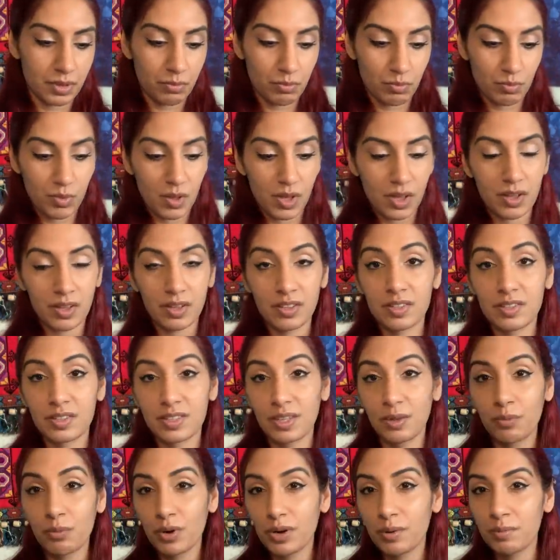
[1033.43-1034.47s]

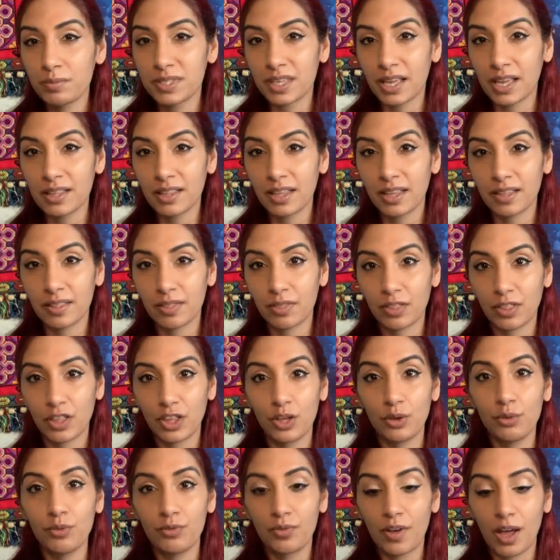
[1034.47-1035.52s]
See what I'm saying? Like,
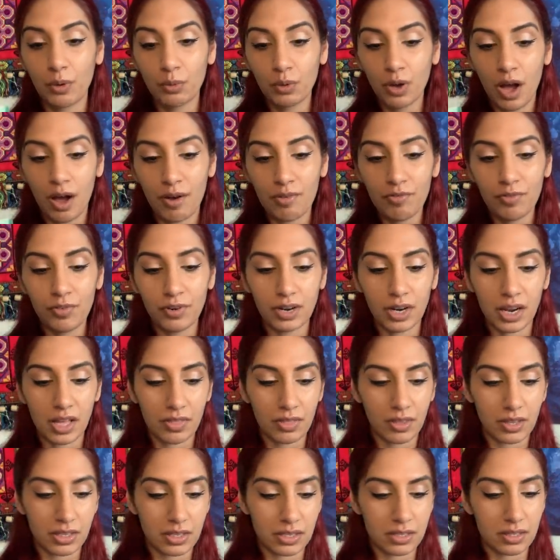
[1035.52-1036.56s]
you found comfort in
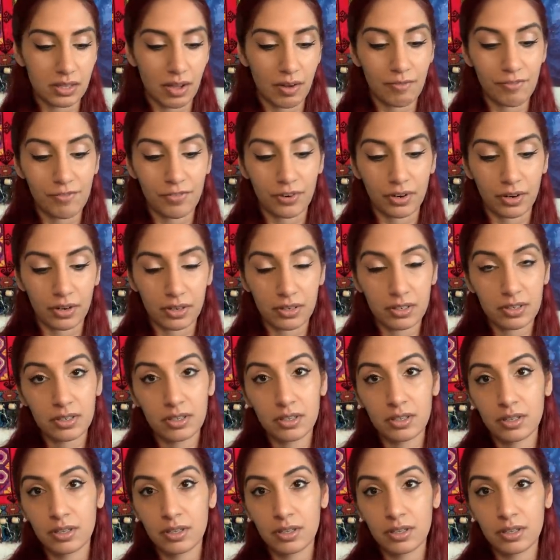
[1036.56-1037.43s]
the discomfort.